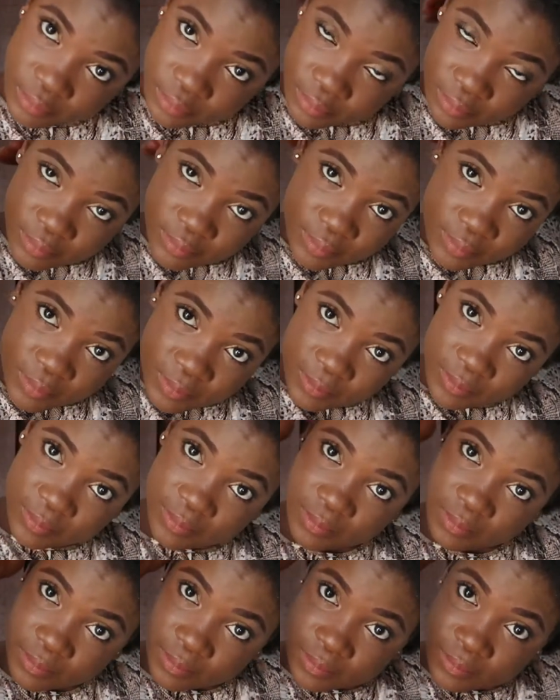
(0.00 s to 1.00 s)
Next,
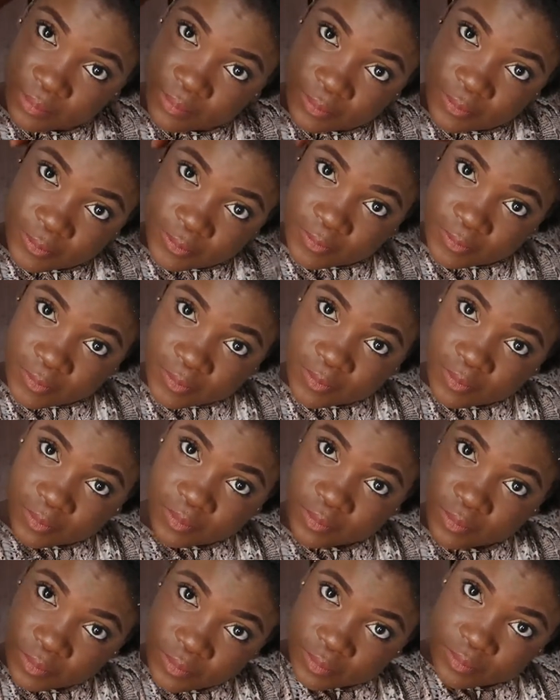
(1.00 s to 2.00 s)
I'm going to comb
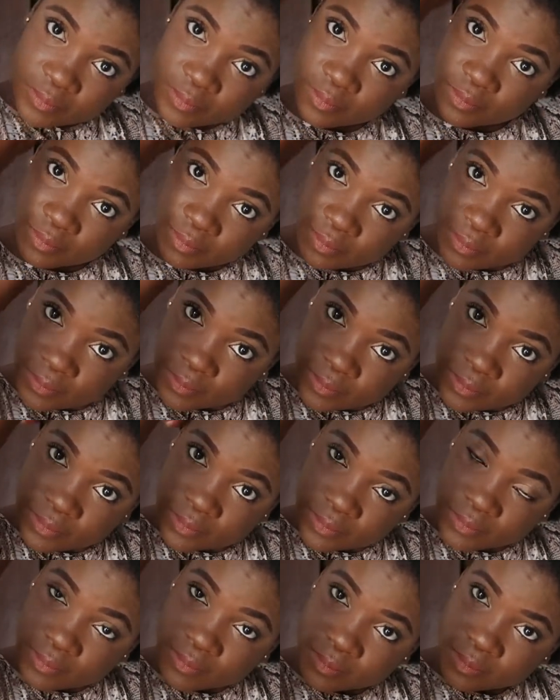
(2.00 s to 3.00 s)
my hair after
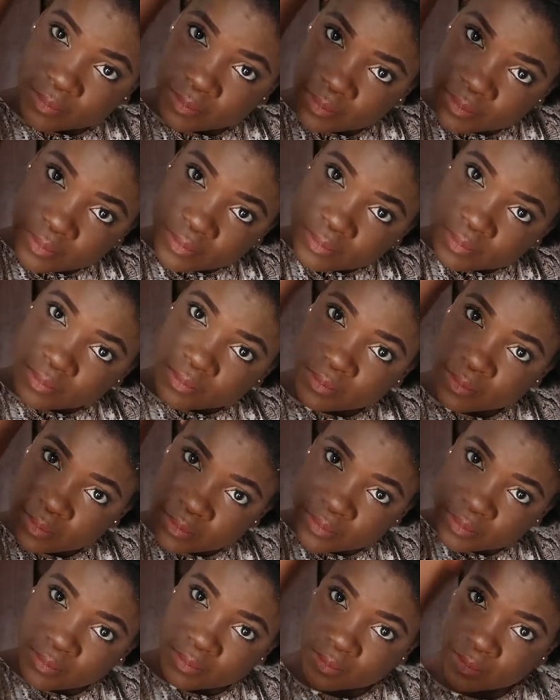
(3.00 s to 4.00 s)
applying the shea
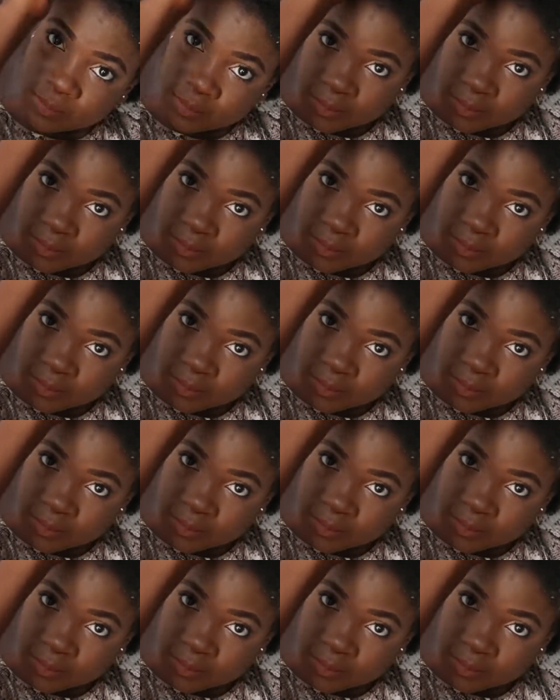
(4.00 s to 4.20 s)
butter.